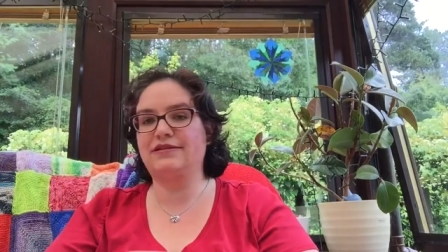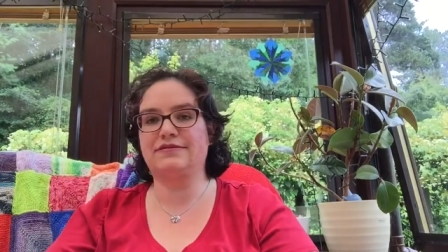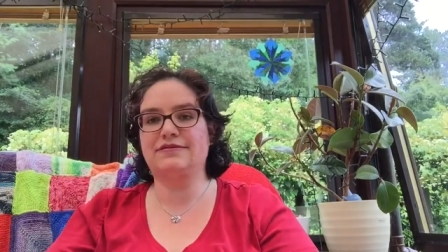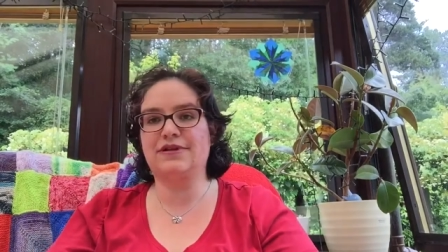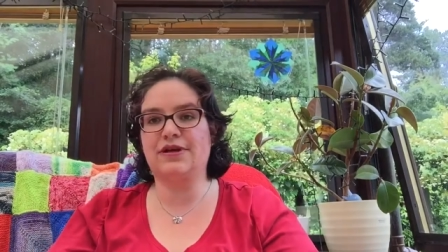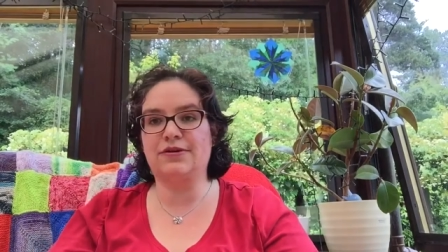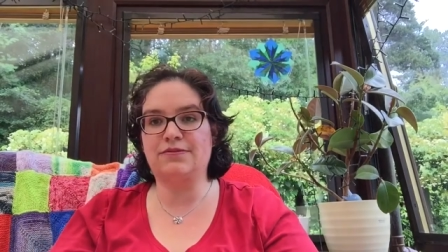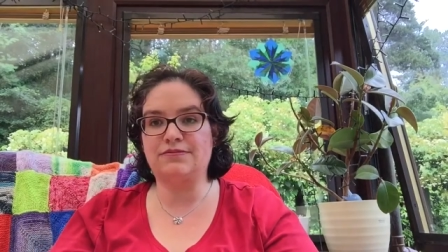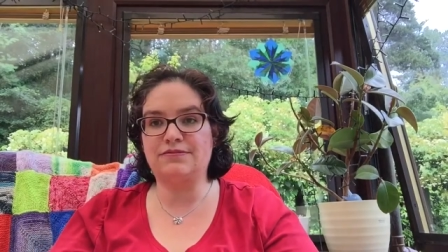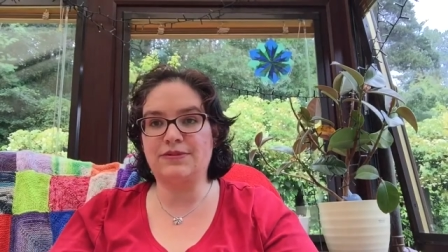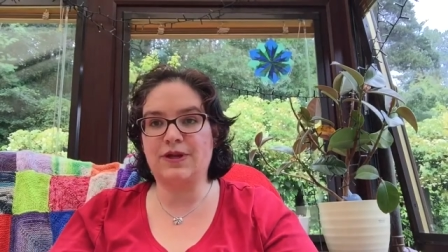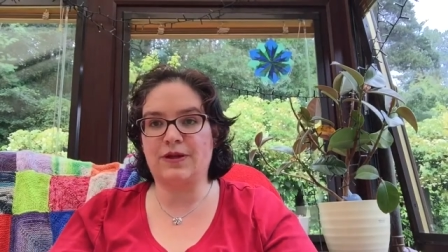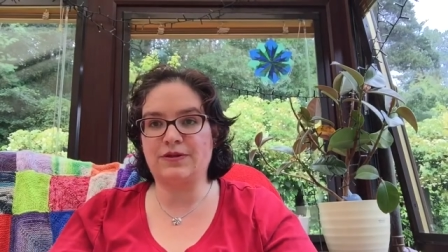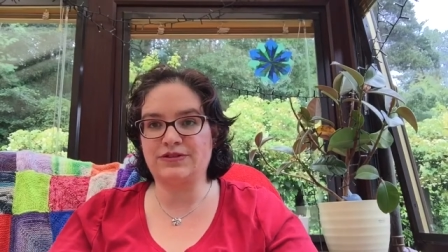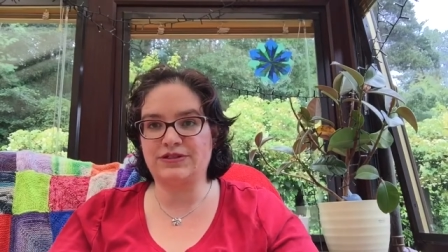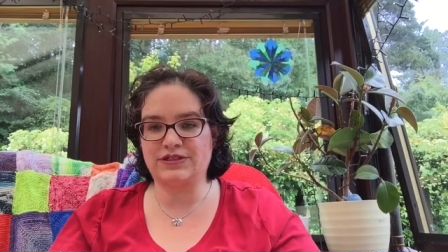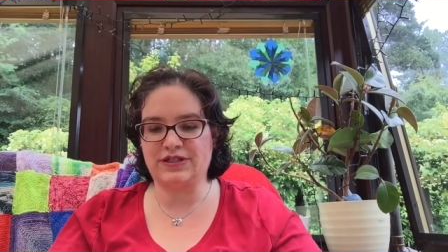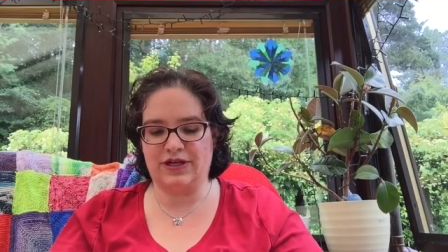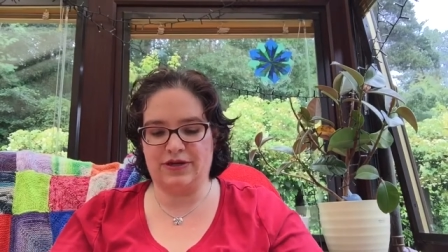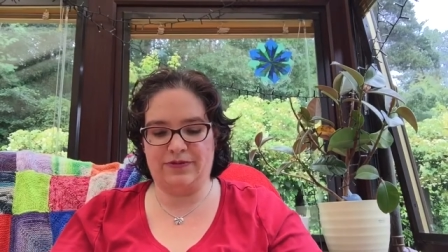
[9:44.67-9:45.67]
Oh, now she's
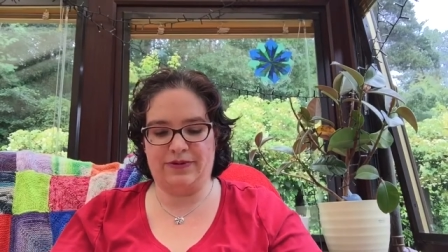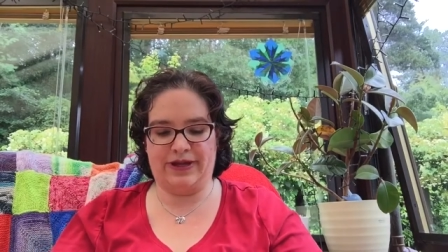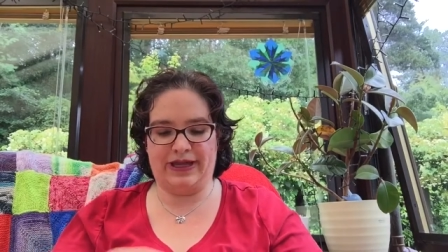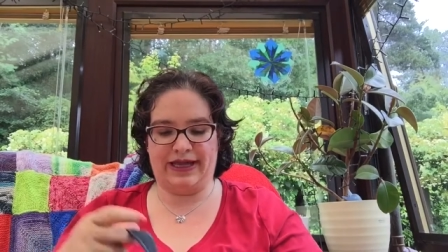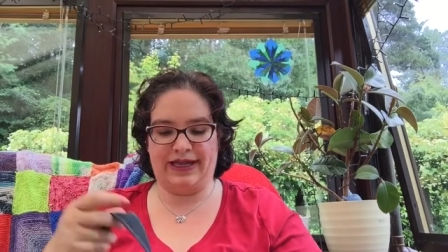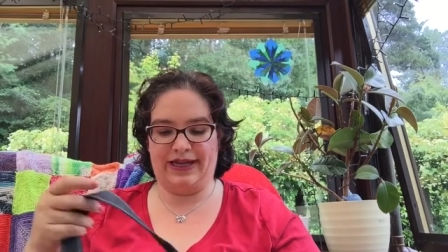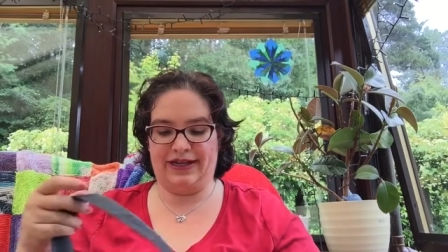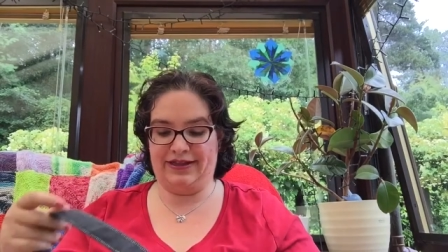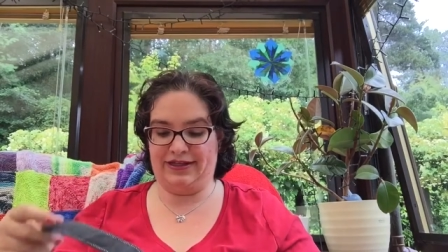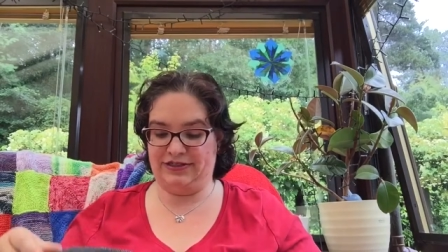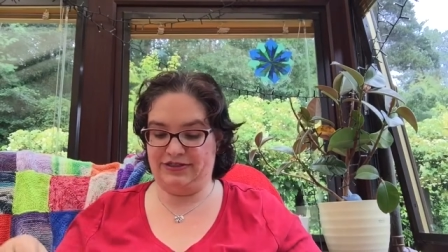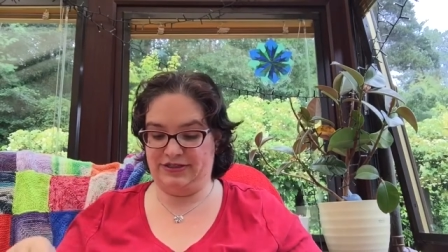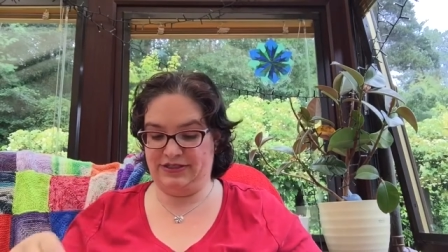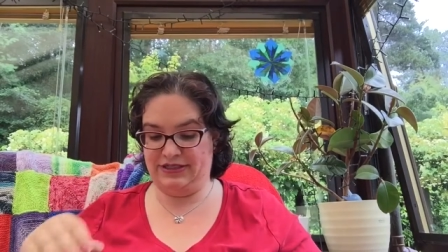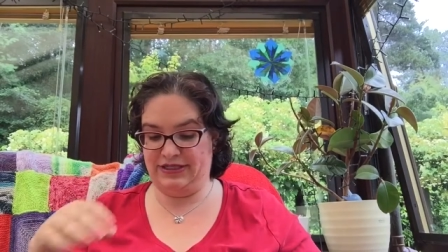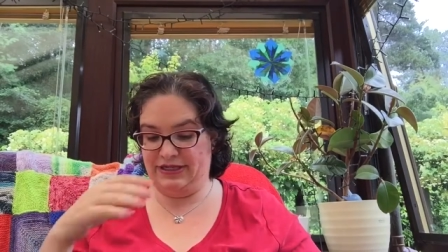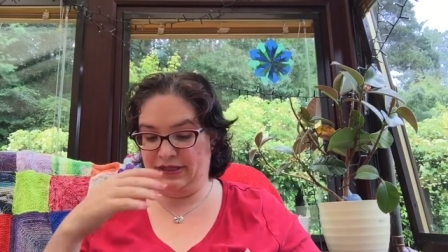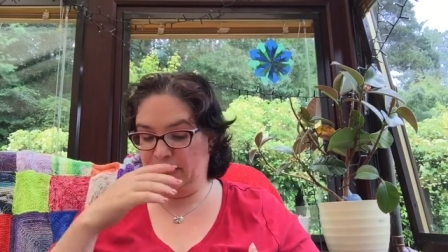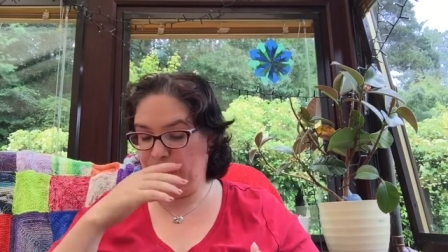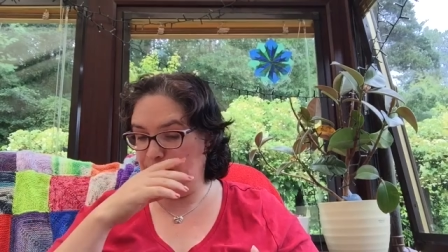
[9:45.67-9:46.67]
gone away again. I thought she was
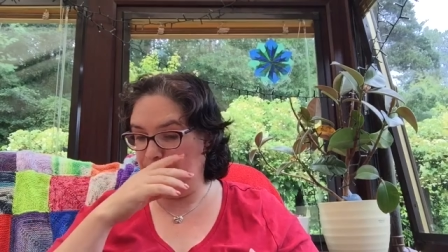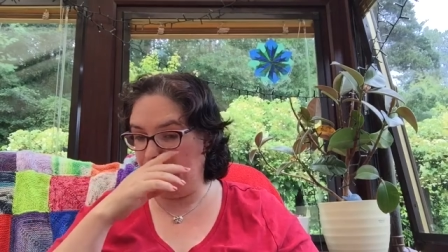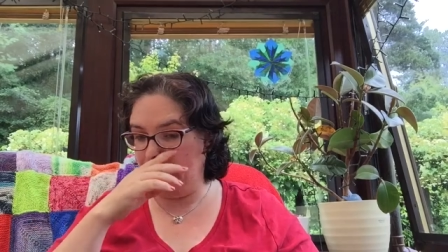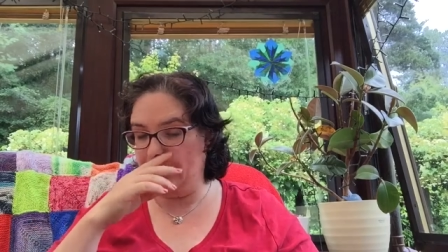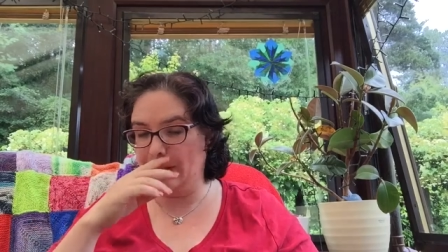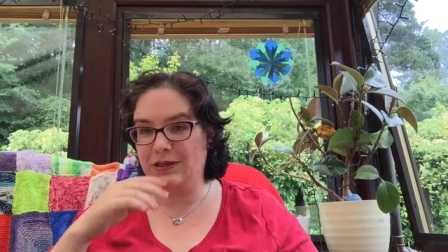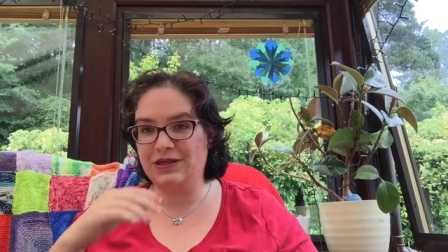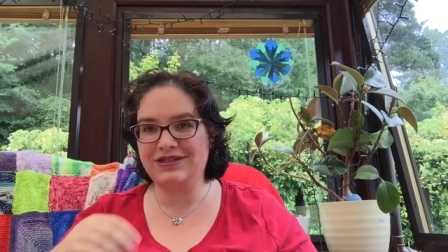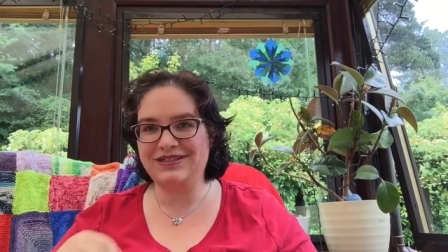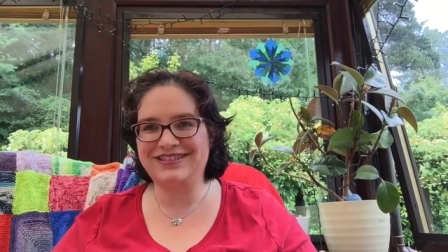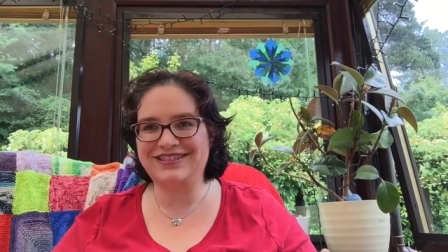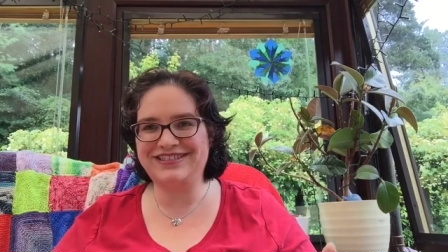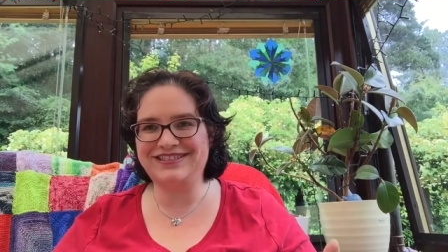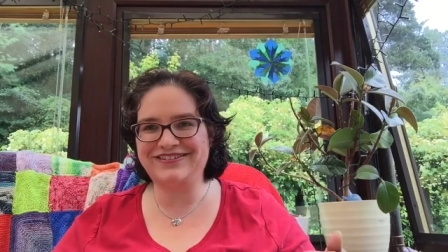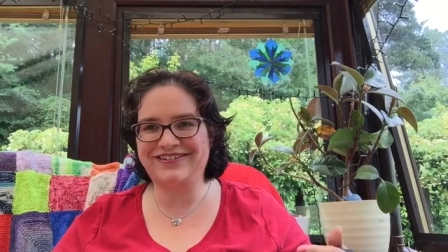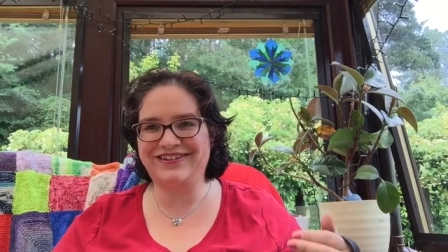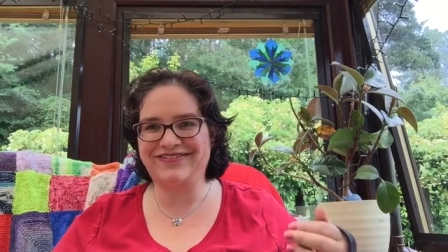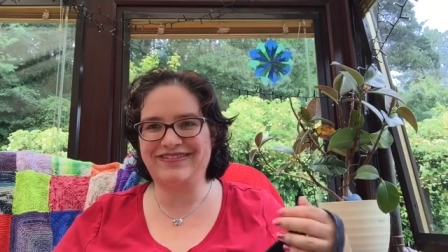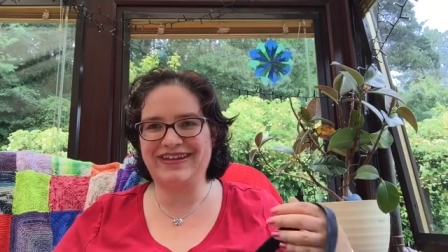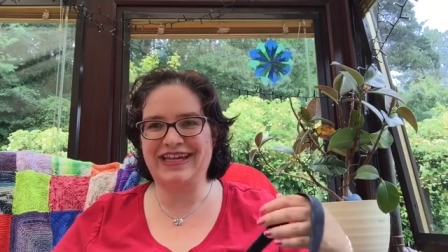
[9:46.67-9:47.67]
going to
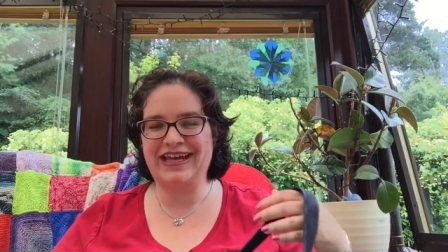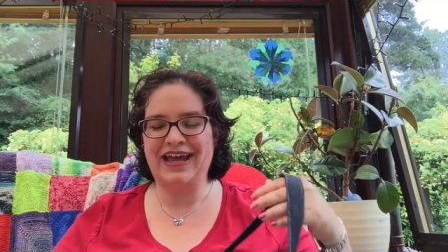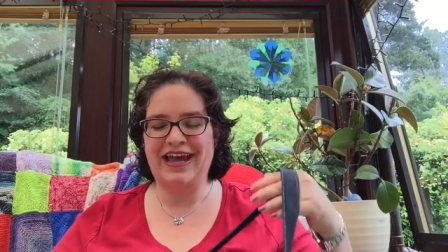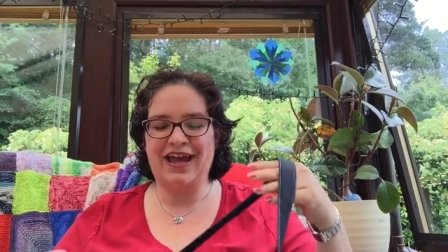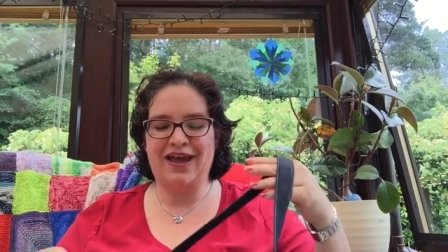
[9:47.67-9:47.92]
join me.